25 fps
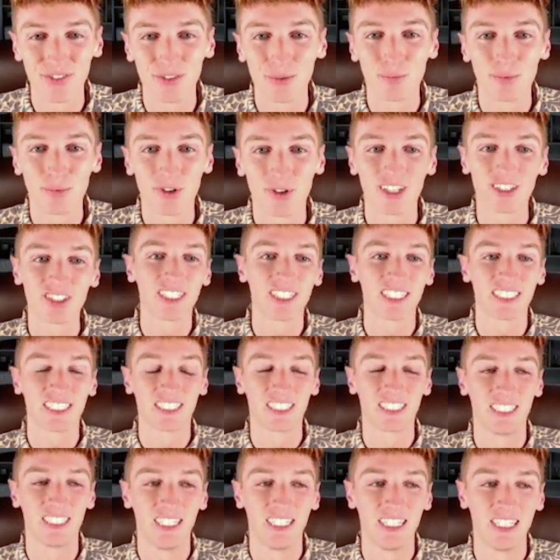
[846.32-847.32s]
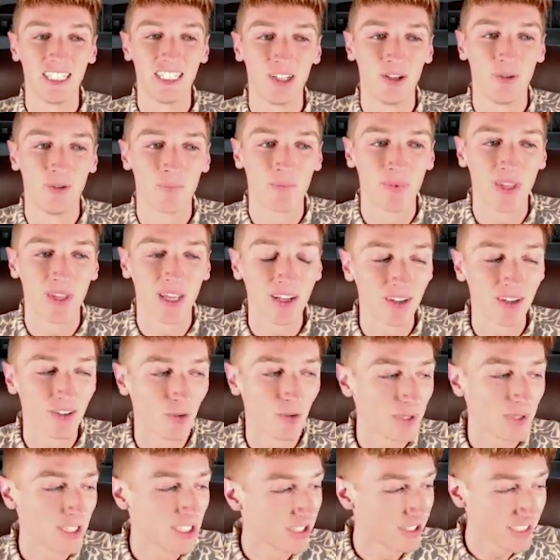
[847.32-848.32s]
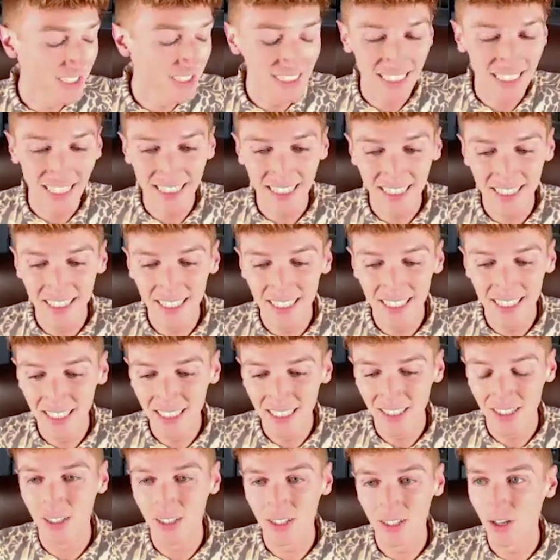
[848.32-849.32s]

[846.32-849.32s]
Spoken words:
few projects. And we started testing